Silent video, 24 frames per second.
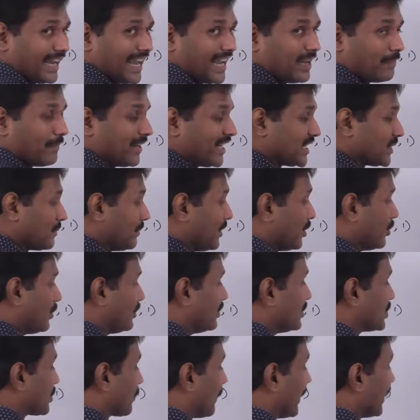a minus b whole
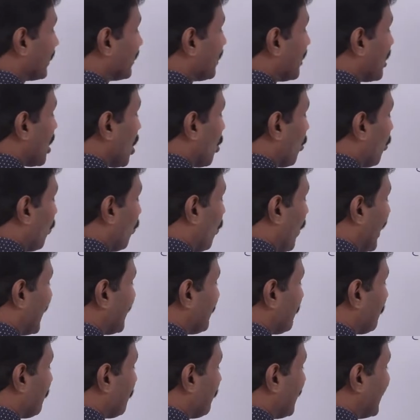square
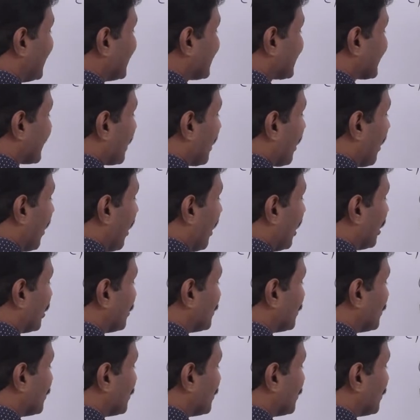1 plus r